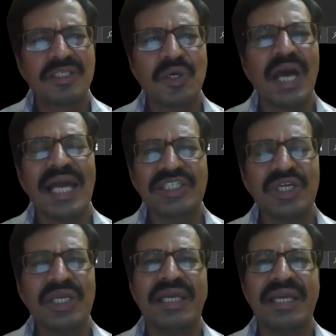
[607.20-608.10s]
So
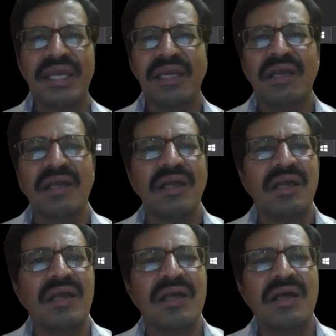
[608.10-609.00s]
actually,
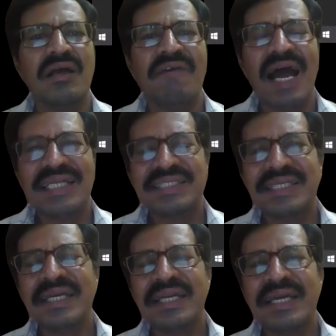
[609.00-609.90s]

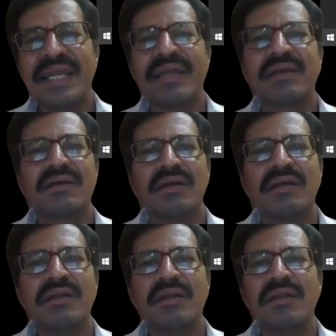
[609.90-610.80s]
Watson and Crick,
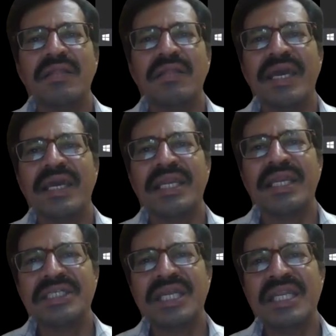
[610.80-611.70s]
they
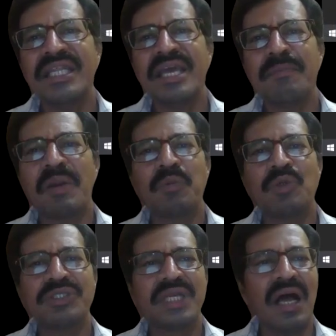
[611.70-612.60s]
initially
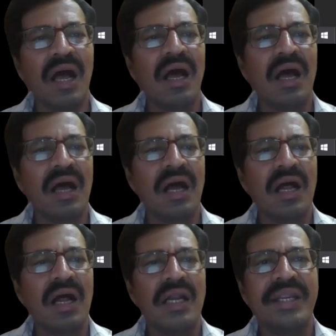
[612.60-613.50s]
proposed the
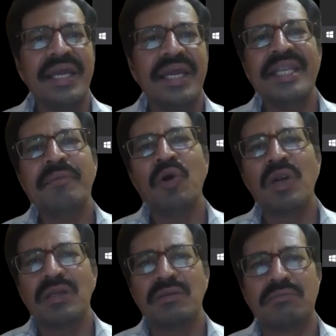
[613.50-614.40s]
DNA
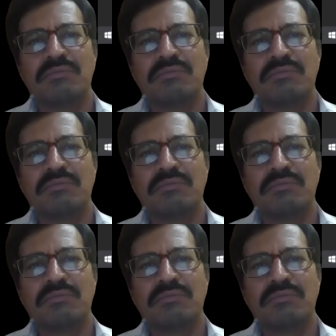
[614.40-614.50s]
model.